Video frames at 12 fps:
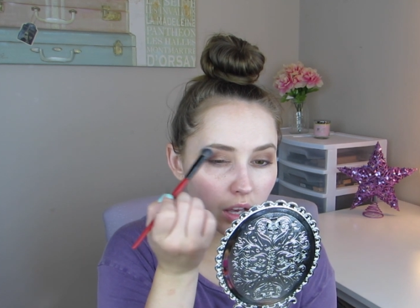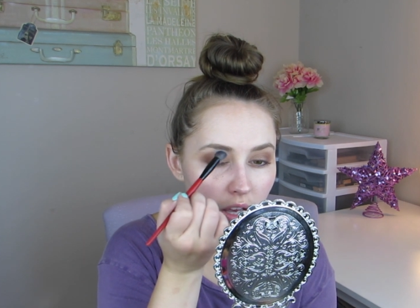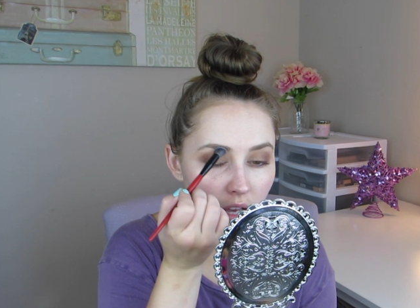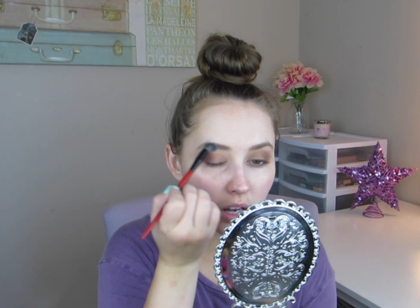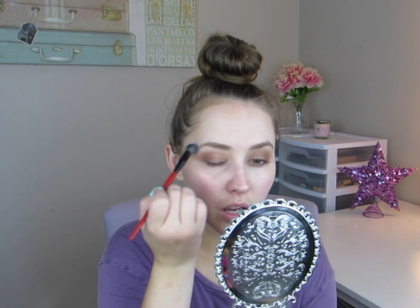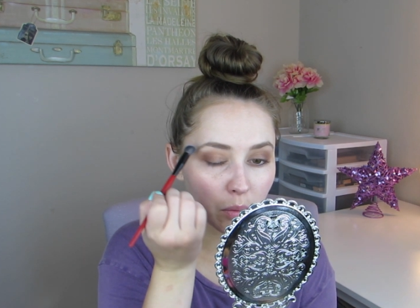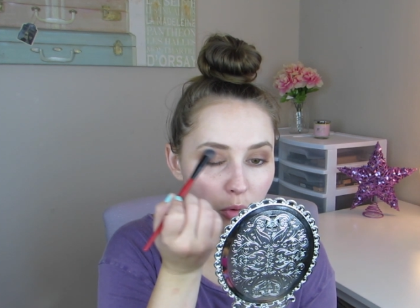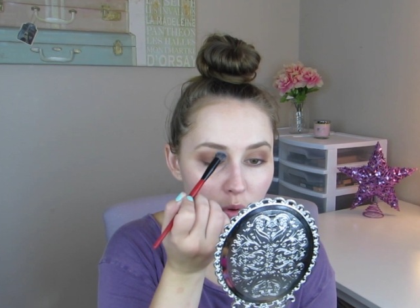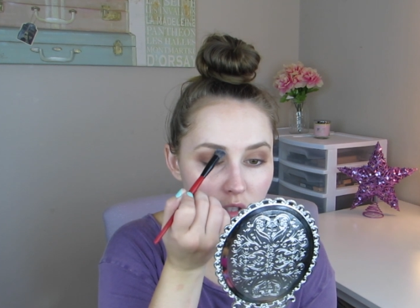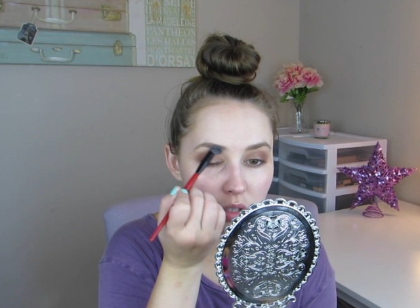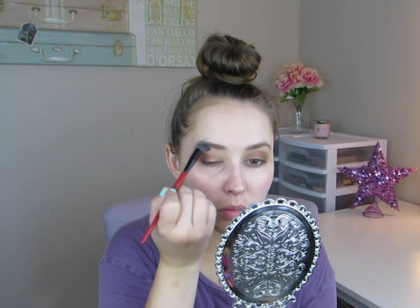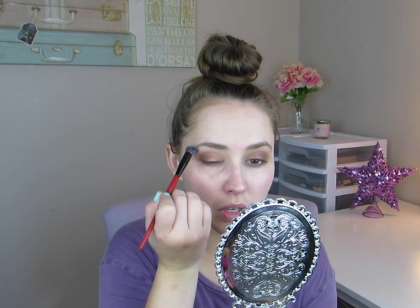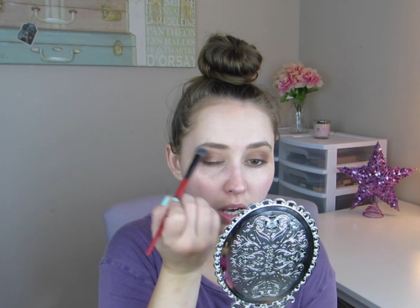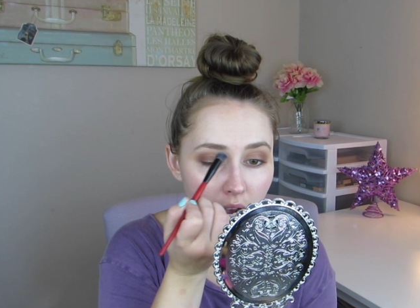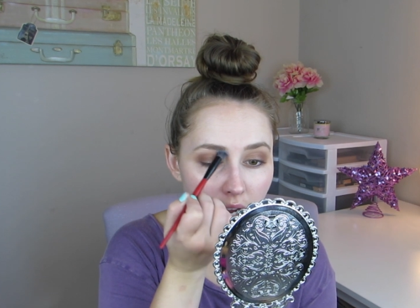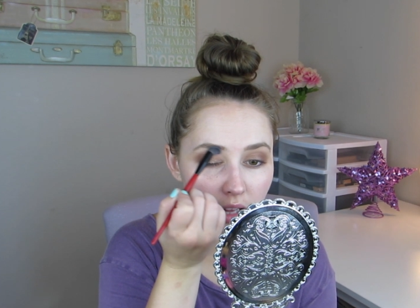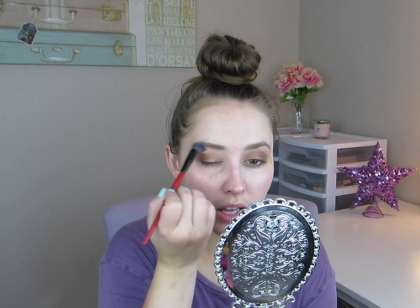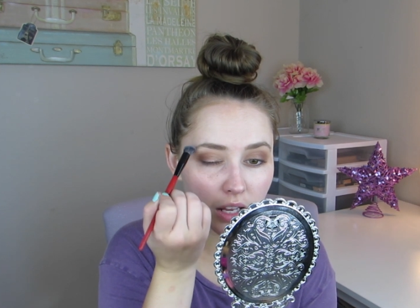And I'm going to be
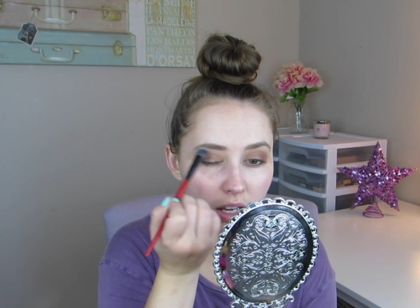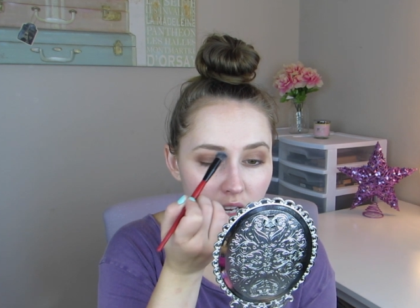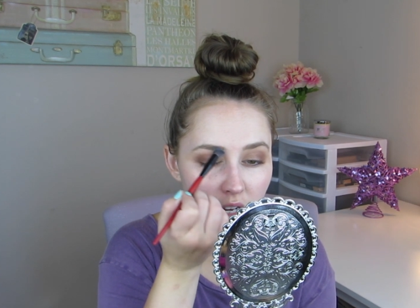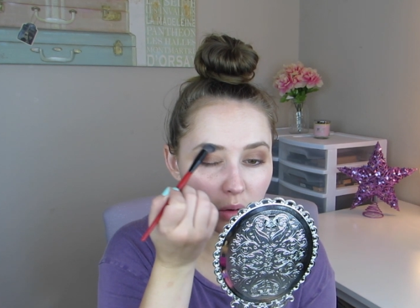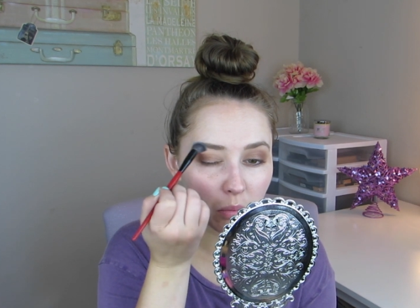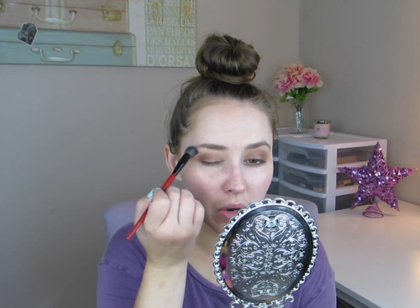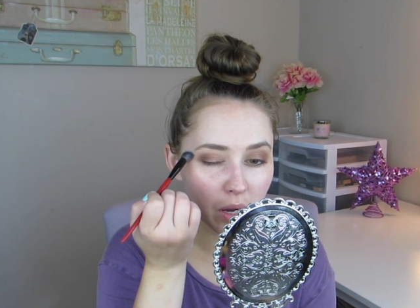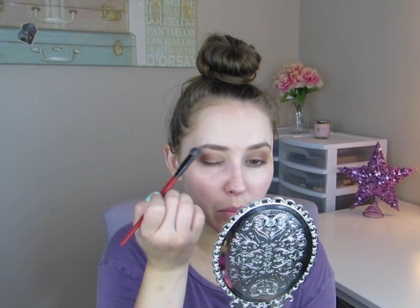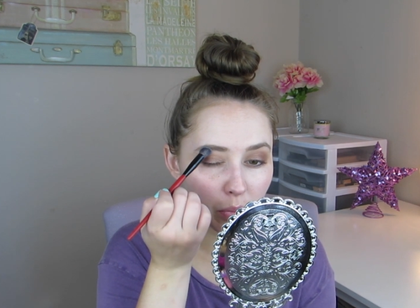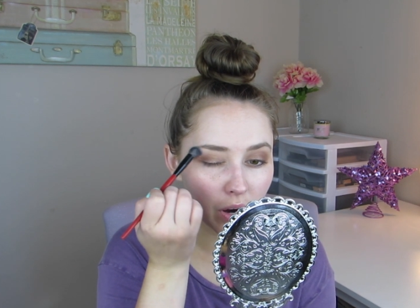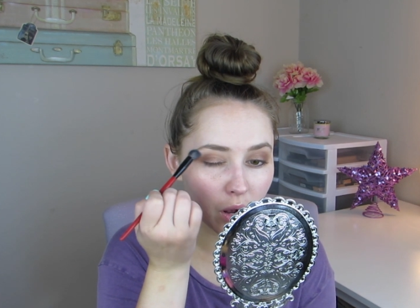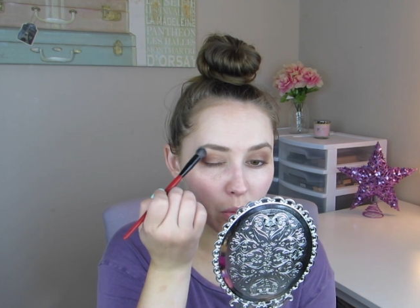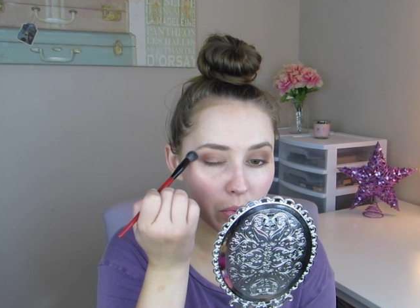highlighting my brow